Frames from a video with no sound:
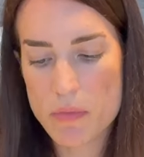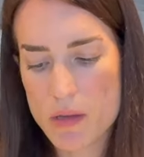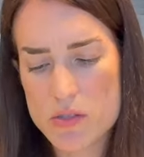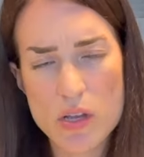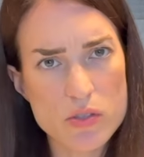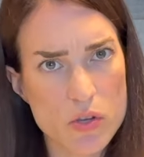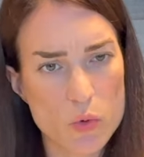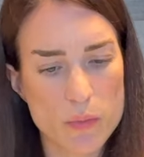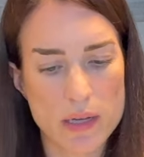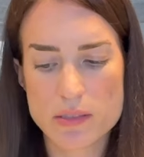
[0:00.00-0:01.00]
It's not
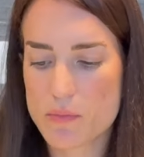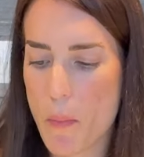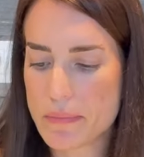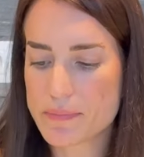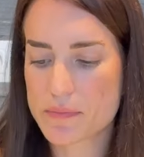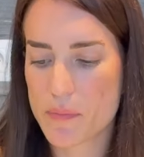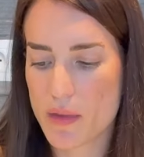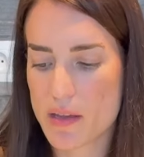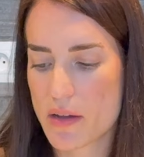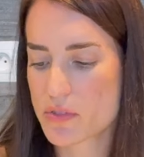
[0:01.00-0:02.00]
so bad,
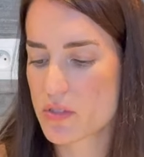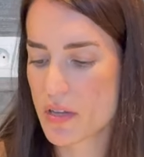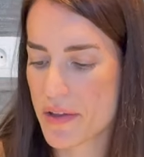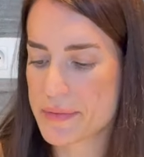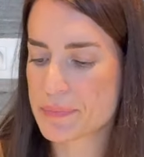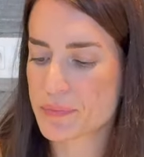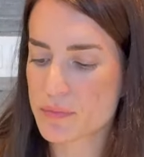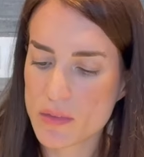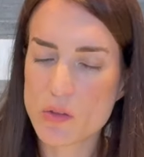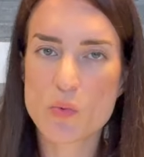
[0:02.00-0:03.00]
I have to say.
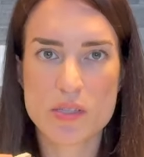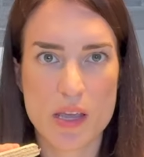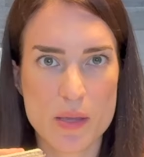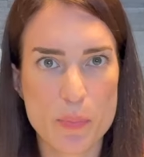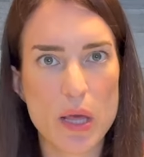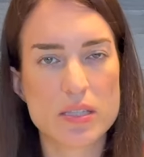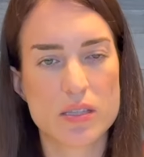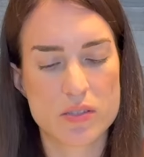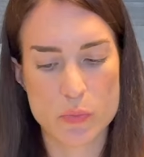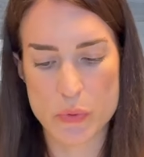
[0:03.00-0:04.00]
That was a
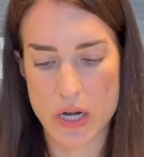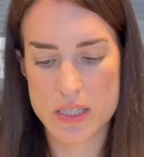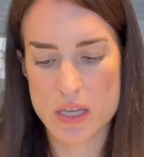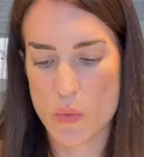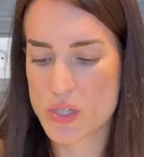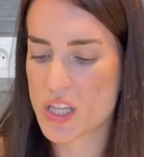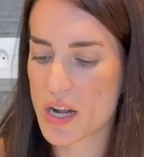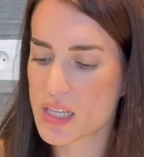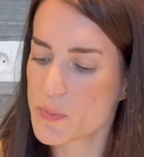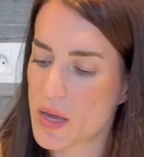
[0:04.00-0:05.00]
pleasant surprise. I was not
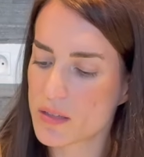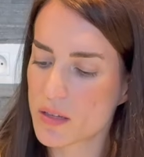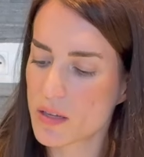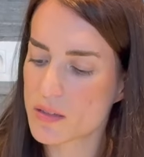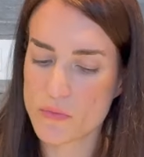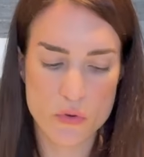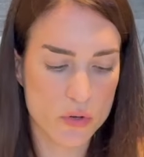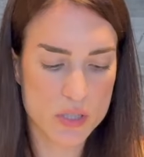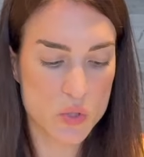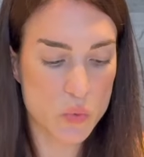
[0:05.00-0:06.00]
expecting it for
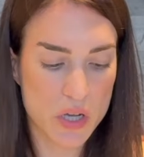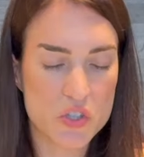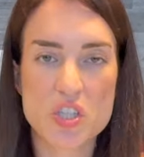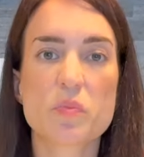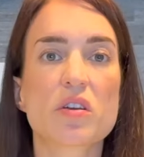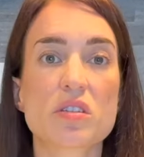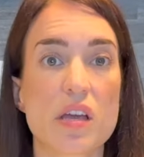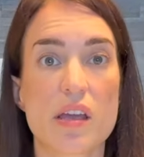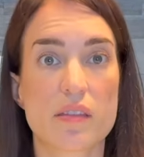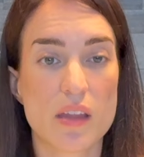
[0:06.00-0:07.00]
this one just because
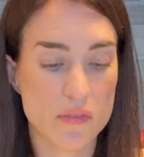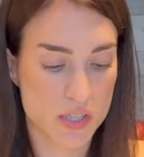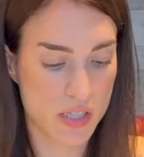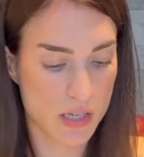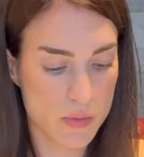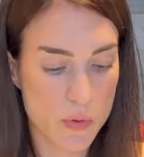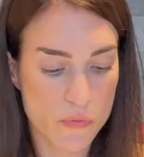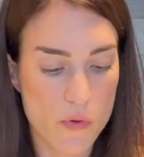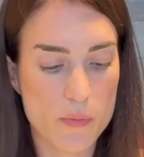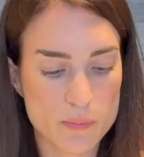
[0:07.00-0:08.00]
I had never seen it
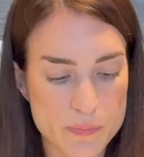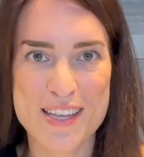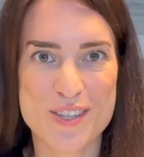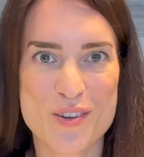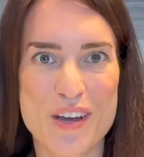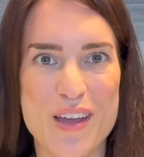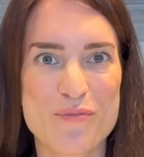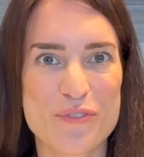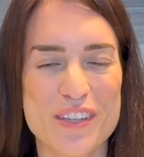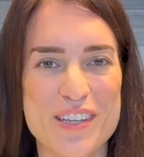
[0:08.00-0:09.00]
before. So I'm
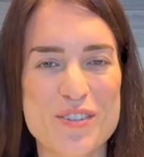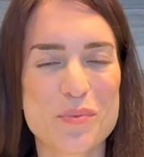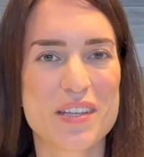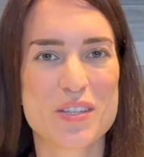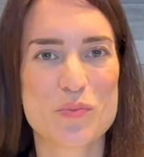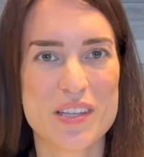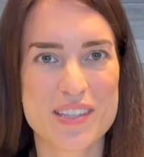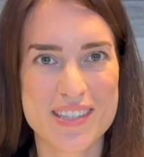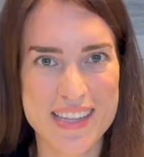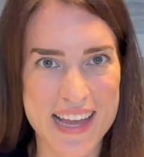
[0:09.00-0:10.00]
finished with the
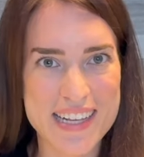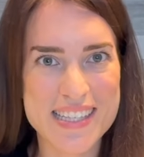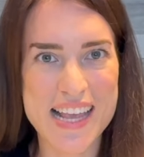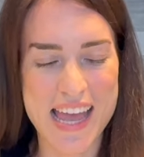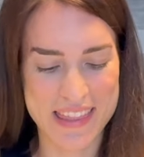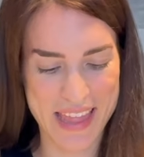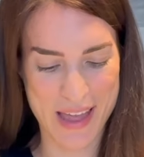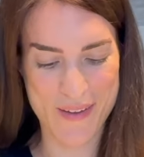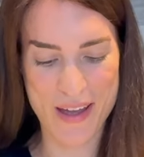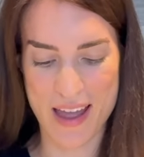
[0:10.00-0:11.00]
sweet snacks and
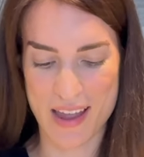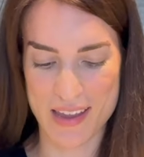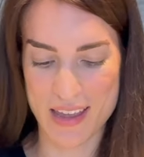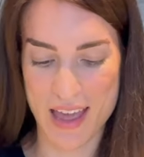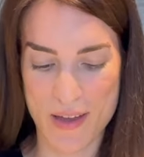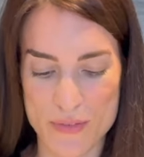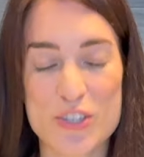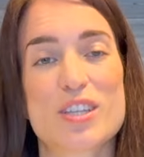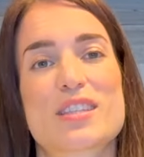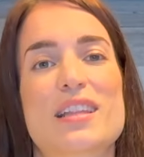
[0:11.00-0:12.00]
now I have
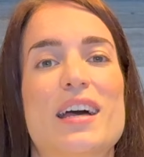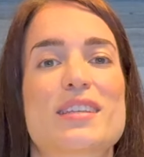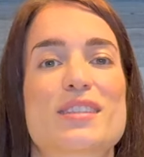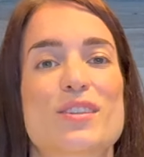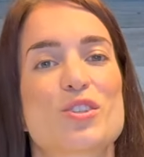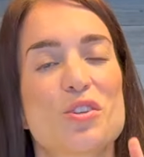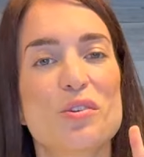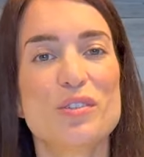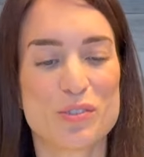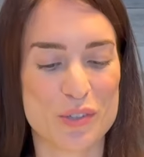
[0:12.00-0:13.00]
just last
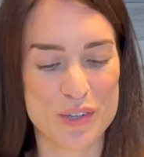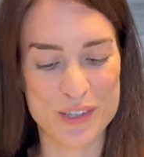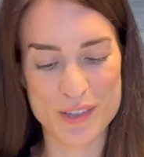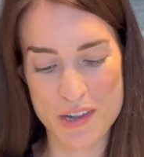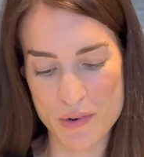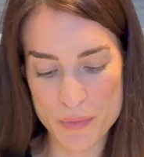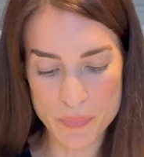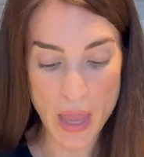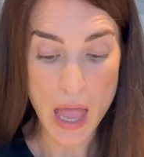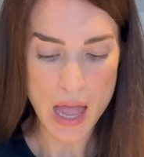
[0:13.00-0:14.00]
two to go through.
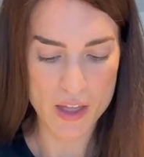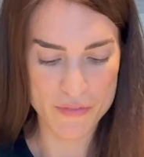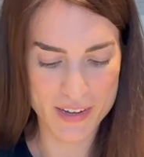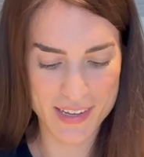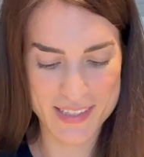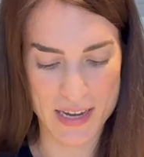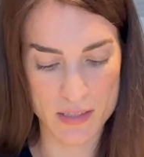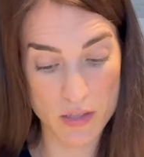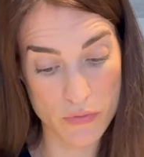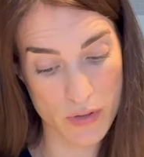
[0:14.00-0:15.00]
I'm very
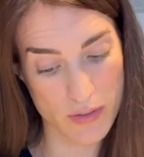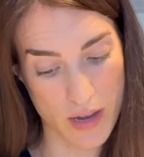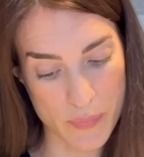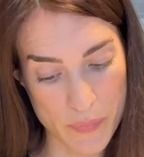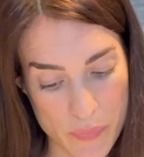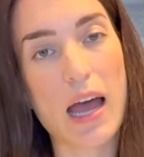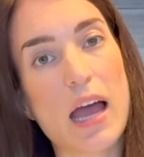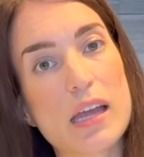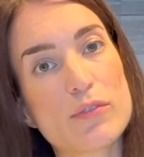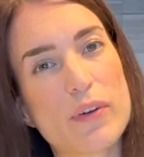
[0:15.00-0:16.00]
excited for them.
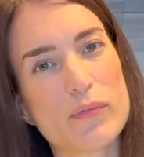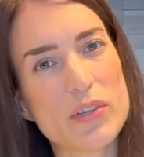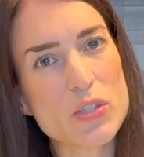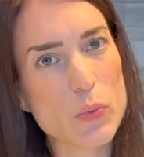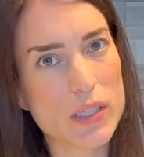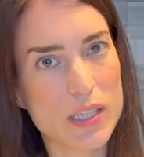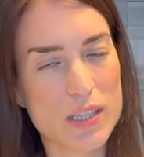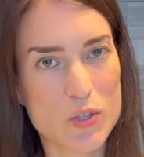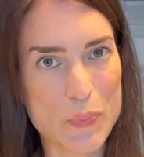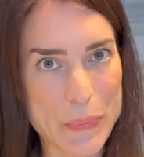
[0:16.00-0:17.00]
I found this one in the
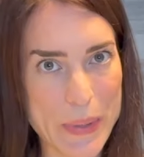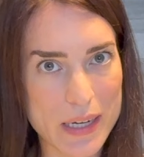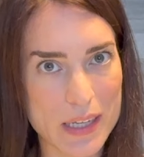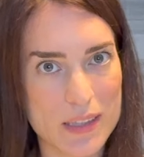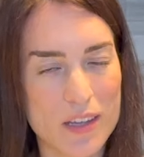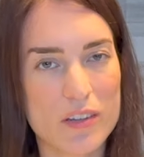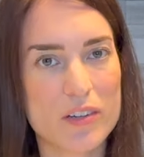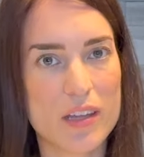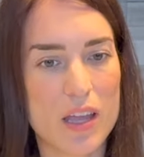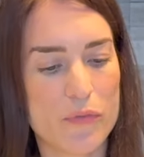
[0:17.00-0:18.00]
supermarket the other
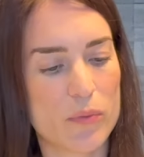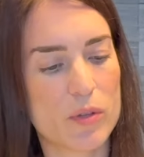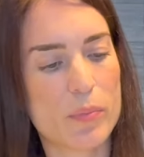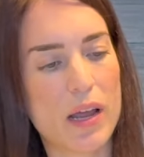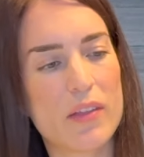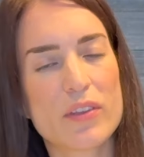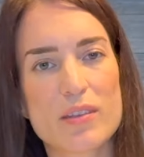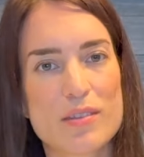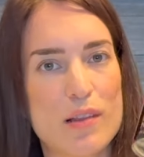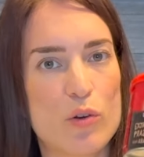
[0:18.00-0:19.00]
day from the brand
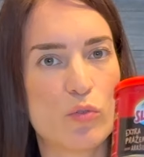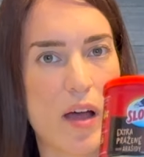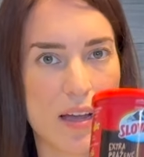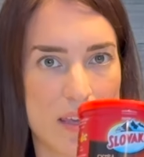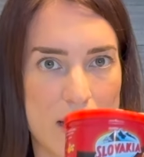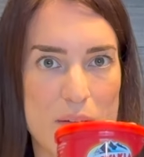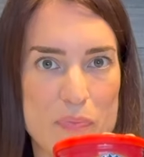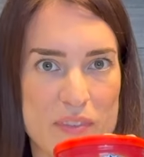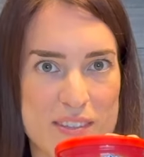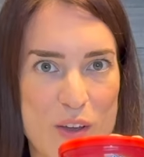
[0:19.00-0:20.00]
Slovakia.
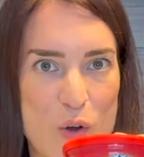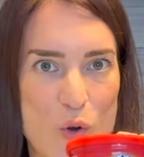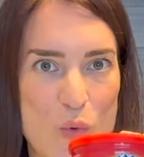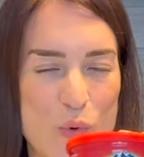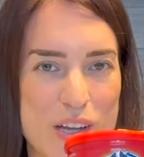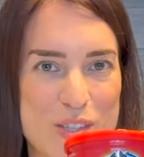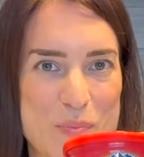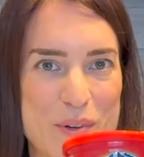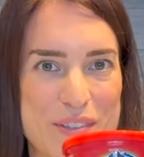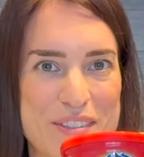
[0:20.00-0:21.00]
So what's
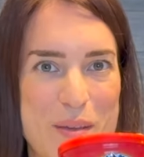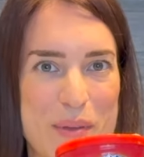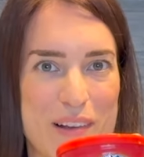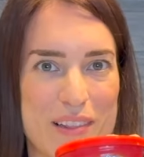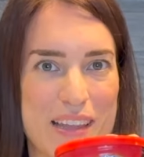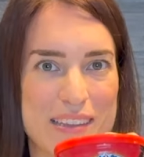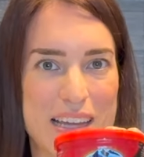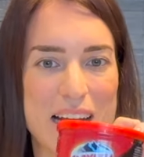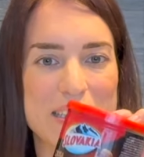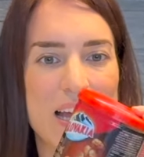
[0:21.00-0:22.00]
more typical than
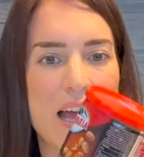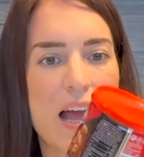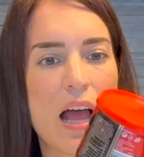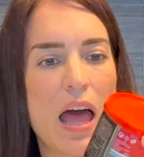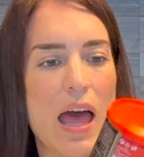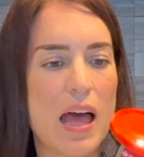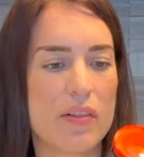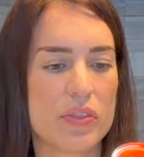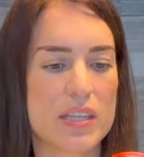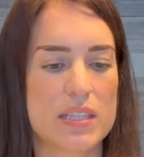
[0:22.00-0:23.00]
that?
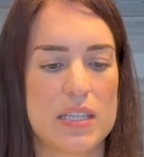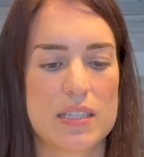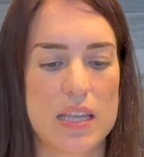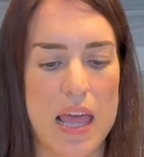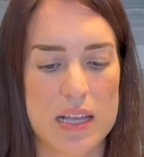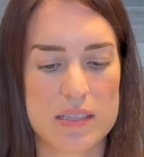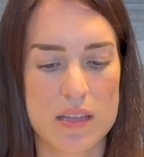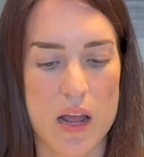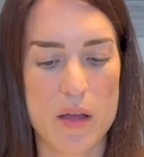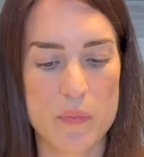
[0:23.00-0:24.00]
And this is
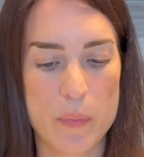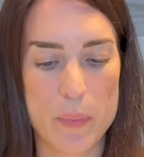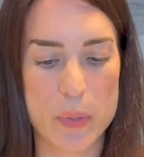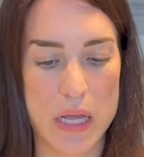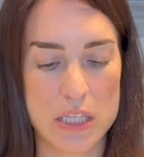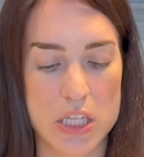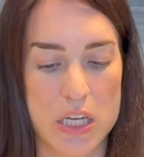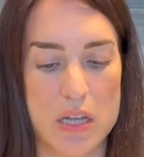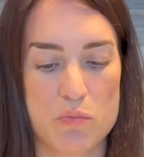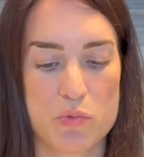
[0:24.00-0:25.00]
extra
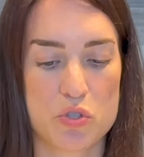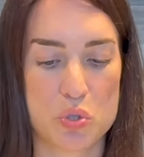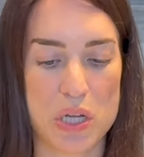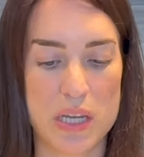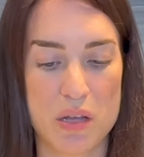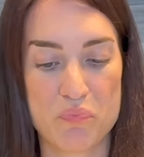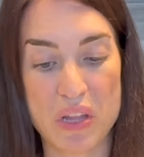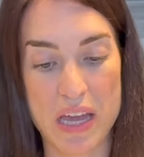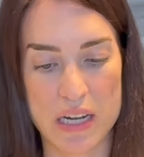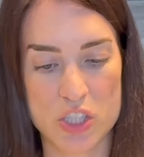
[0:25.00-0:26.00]
pražene sulene
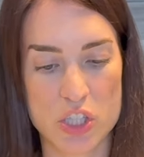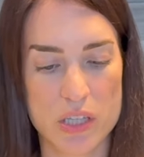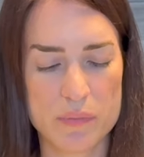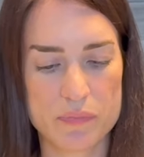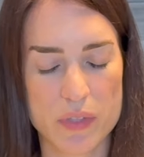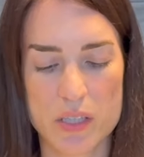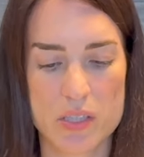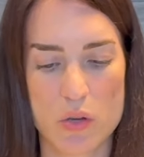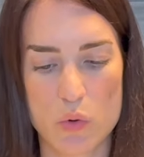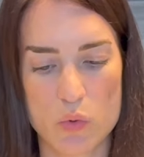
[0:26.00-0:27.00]
arachidi.
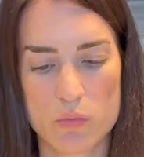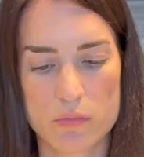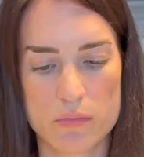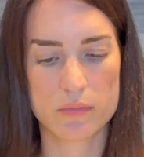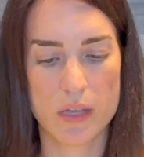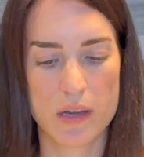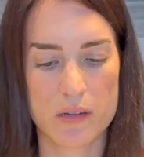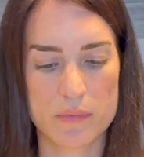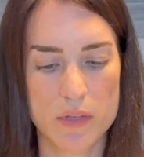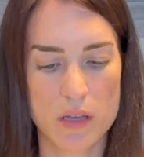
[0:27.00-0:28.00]
So they
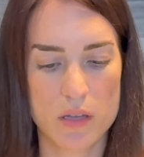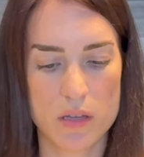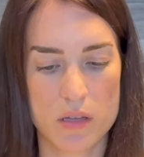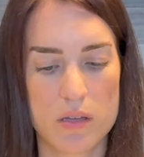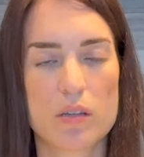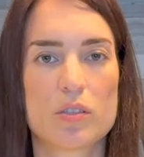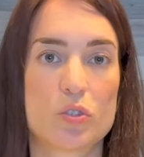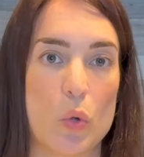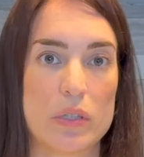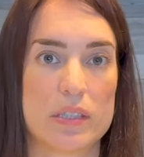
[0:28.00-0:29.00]
are
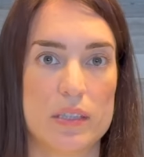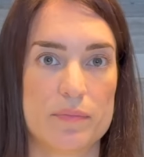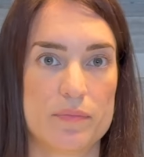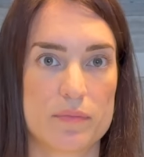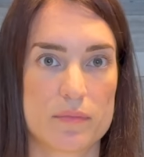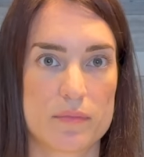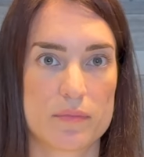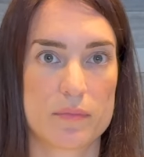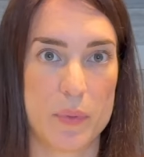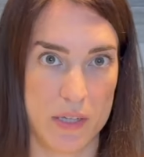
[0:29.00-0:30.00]
salty
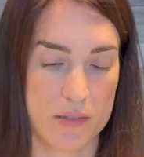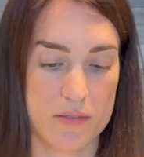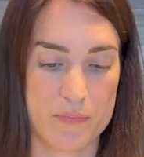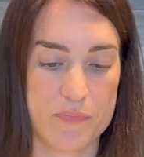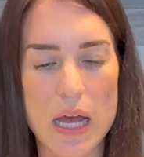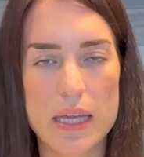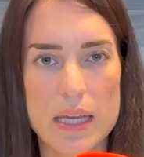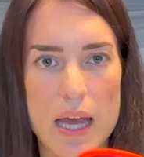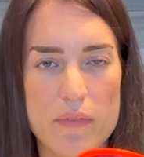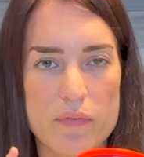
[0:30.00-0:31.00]
peanuts. I
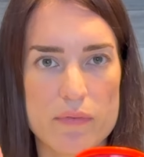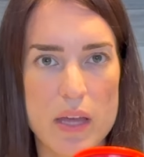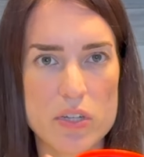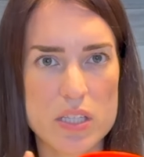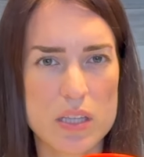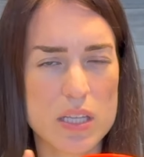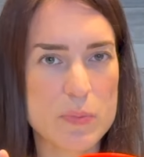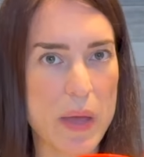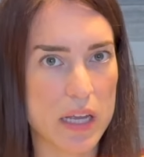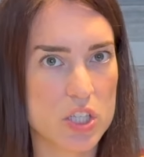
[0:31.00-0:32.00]
have never seen this
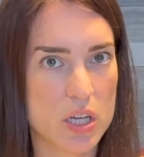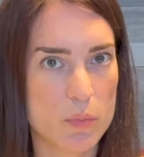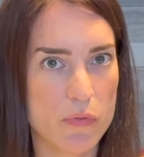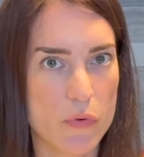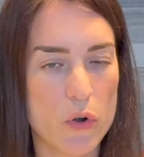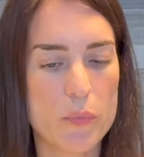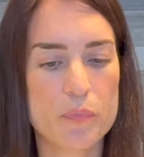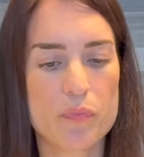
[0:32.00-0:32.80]
packaging before.